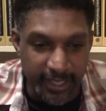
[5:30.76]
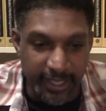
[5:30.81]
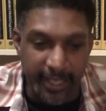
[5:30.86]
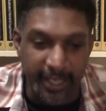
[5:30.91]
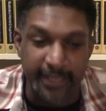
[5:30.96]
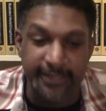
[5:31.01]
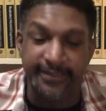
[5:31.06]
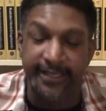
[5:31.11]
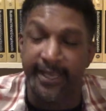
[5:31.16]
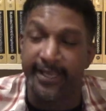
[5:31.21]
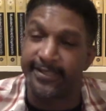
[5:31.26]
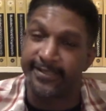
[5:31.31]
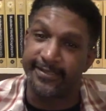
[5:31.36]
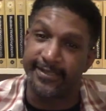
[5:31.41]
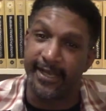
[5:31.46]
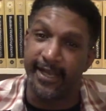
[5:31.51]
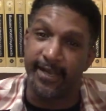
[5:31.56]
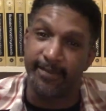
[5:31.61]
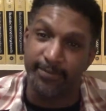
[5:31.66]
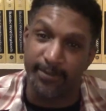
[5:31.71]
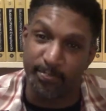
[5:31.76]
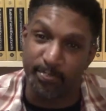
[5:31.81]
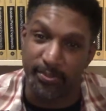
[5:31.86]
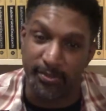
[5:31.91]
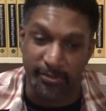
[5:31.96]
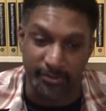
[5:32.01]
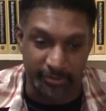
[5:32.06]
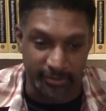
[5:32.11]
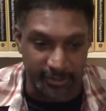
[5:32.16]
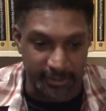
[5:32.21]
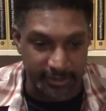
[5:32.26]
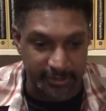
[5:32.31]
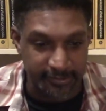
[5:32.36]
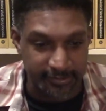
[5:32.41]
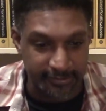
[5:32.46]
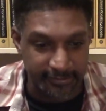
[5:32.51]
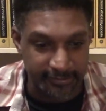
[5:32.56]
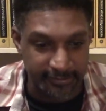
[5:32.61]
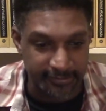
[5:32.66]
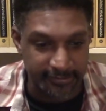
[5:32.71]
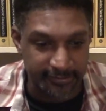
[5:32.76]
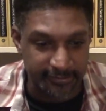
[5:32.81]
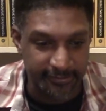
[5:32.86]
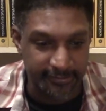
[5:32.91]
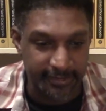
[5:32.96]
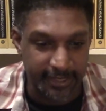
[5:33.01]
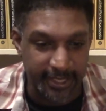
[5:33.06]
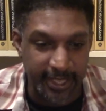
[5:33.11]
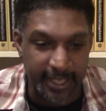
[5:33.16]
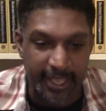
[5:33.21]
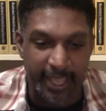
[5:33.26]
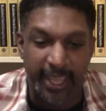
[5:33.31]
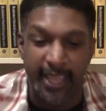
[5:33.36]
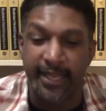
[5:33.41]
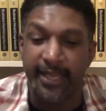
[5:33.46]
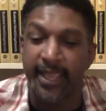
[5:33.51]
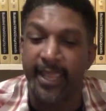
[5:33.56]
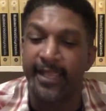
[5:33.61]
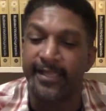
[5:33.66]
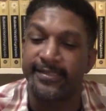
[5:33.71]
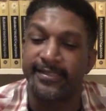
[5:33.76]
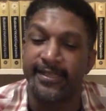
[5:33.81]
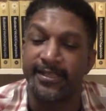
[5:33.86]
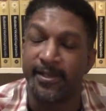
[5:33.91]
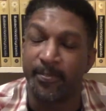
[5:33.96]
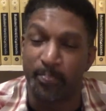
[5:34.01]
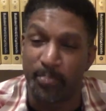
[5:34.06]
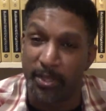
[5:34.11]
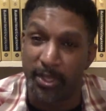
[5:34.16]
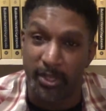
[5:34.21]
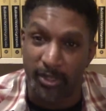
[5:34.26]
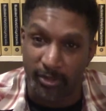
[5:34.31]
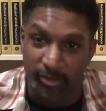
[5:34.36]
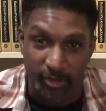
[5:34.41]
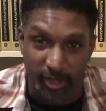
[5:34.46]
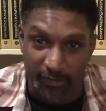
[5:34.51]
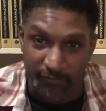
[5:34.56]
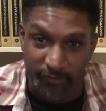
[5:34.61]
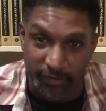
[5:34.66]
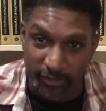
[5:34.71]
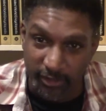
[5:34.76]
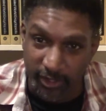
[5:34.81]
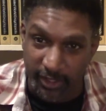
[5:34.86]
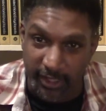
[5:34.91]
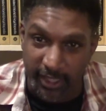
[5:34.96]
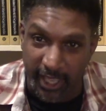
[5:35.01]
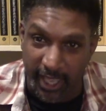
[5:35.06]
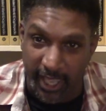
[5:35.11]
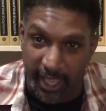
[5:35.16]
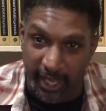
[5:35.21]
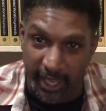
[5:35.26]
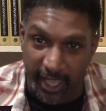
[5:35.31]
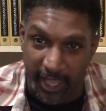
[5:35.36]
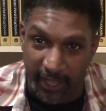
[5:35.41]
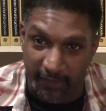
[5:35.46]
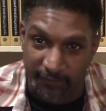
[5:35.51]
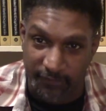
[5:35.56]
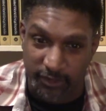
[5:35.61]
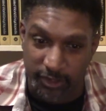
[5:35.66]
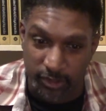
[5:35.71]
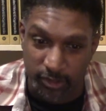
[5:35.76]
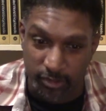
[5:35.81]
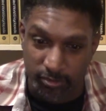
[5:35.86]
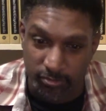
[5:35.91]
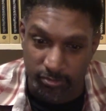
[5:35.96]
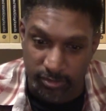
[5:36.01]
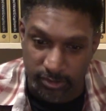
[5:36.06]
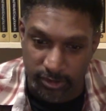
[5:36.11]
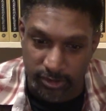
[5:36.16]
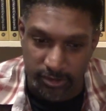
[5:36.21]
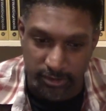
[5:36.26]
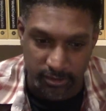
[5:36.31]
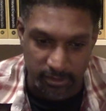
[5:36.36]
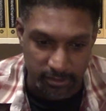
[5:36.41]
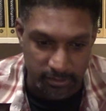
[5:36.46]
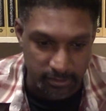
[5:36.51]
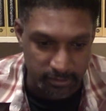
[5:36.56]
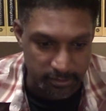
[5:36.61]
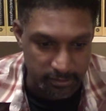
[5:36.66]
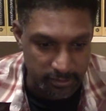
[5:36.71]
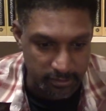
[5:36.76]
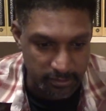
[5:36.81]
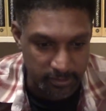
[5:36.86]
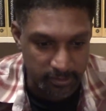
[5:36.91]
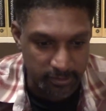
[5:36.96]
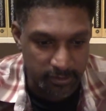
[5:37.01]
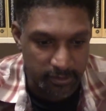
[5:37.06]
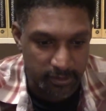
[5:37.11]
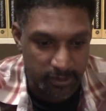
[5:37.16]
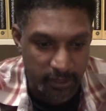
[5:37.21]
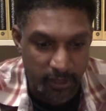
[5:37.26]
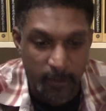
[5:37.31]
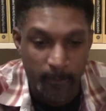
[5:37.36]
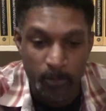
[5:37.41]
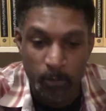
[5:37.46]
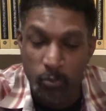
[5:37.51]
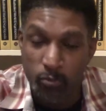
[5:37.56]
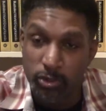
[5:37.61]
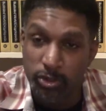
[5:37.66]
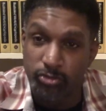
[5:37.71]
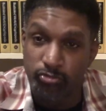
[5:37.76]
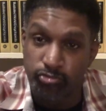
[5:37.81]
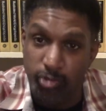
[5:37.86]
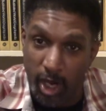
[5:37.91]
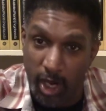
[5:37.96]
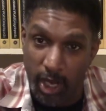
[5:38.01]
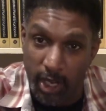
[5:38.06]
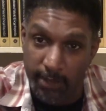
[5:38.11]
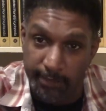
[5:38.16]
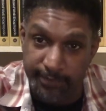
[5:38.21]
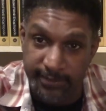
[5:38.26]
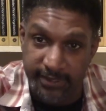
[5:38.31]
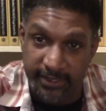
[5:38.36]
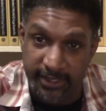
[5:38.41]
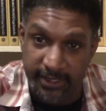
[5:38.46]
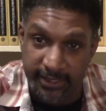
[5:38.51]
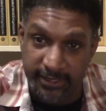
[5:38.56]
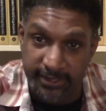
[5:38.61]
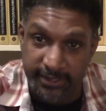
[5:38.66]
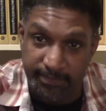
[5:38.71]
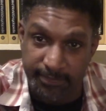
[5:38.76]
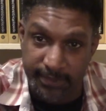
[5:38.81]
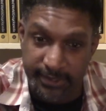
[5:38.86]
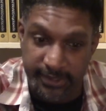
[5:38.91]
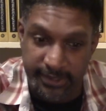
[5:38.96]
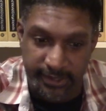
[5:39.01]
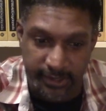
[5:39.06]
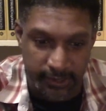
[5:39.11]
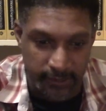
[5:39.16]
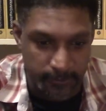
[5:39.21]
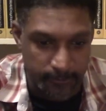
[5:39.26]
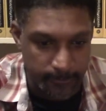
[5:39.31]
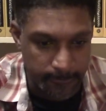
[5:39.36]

It takes time to put on and nasty to peel off and look at after use, which robs intimacy.